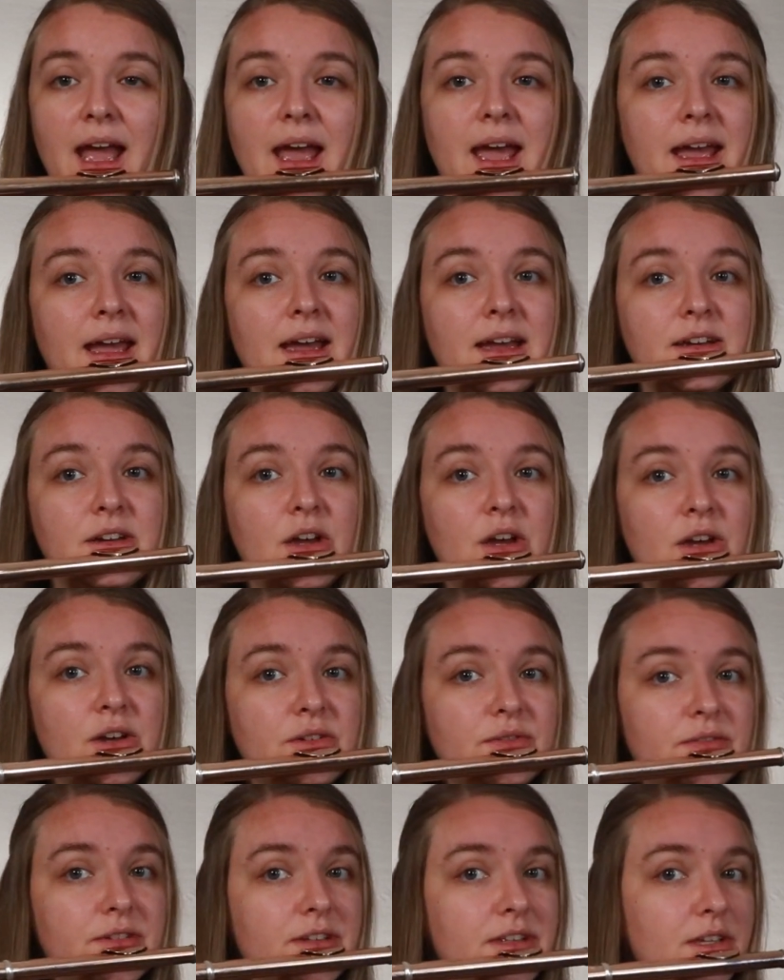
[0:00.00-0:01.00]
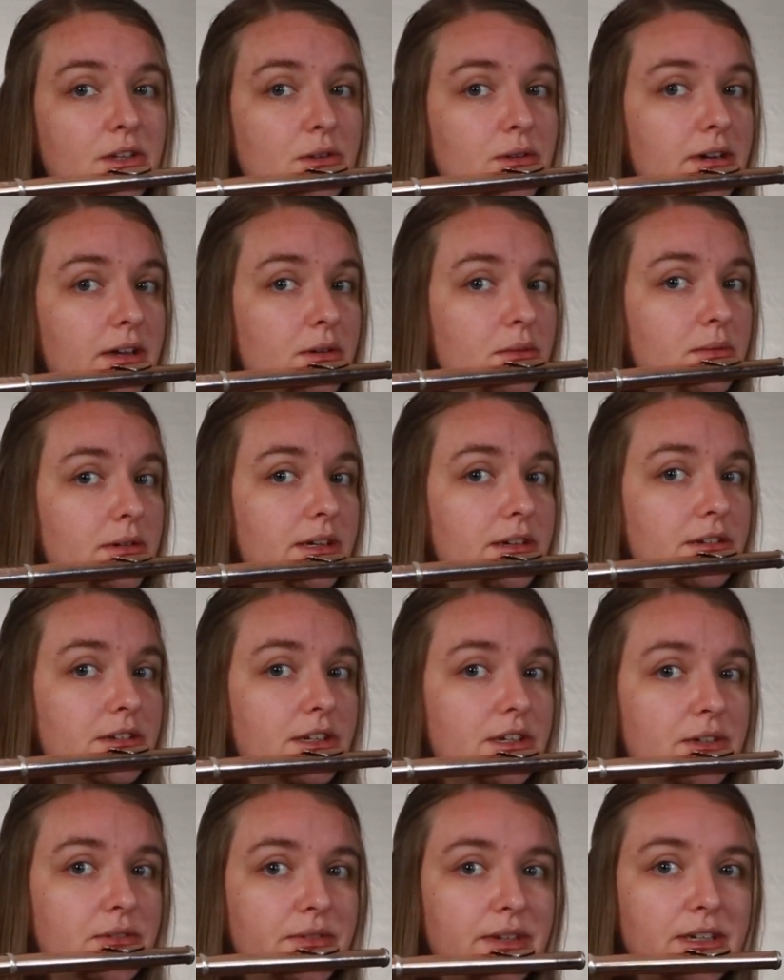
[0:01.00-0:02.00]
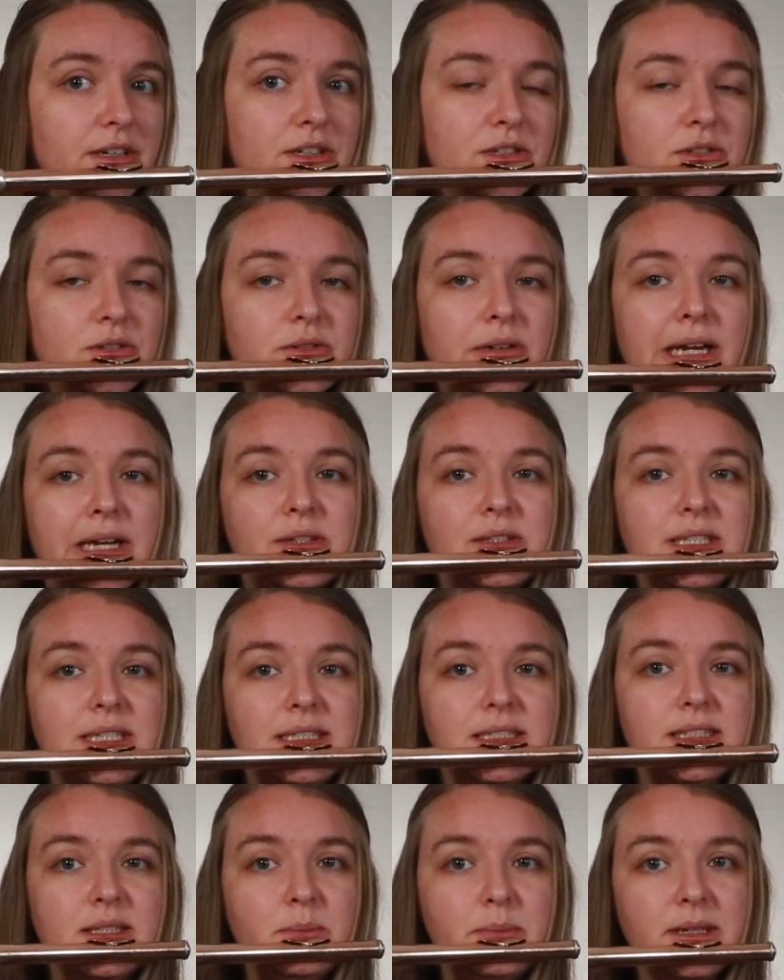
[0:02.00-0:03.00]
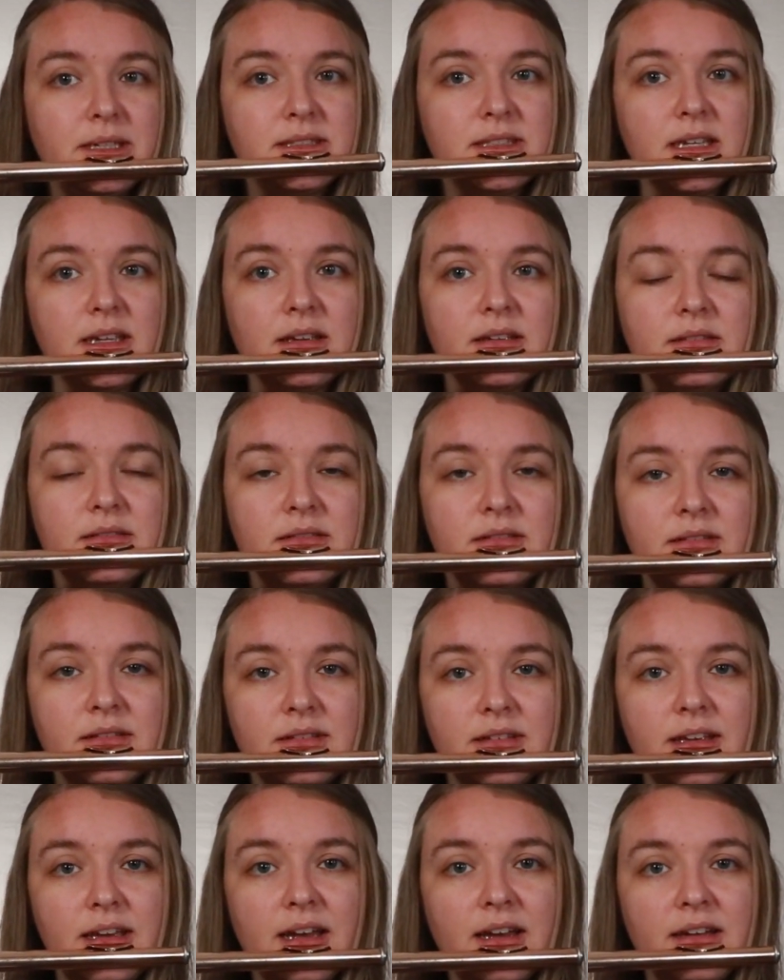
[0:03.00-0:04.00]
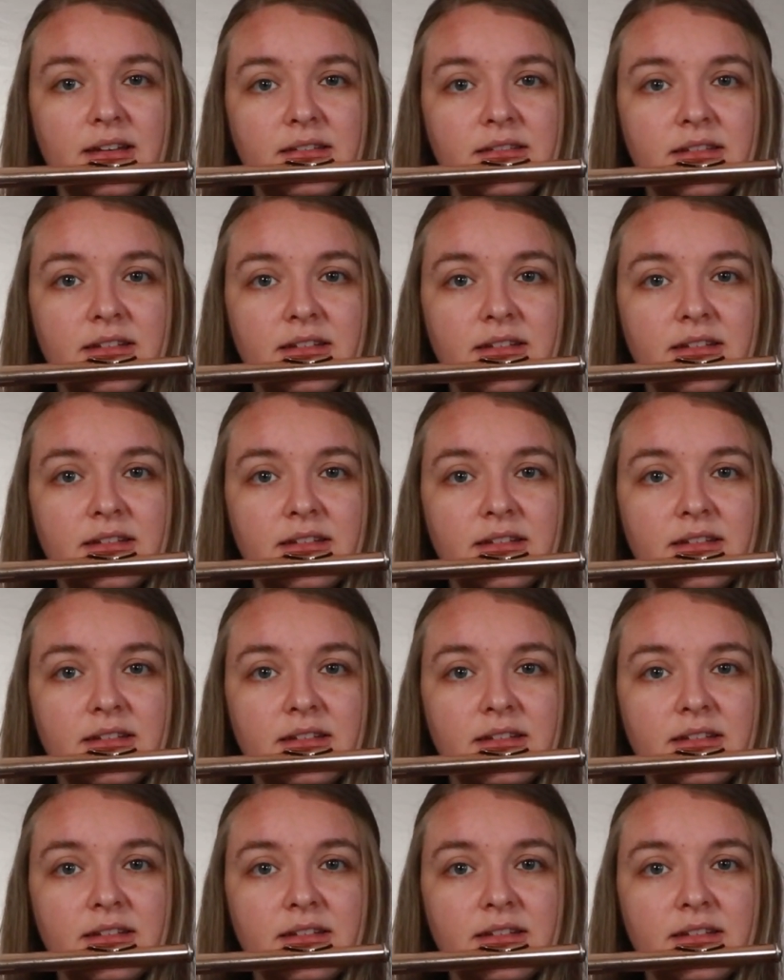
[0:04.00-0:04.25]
And hopefully you can wiggle your fingers around easy peasy. Yeah?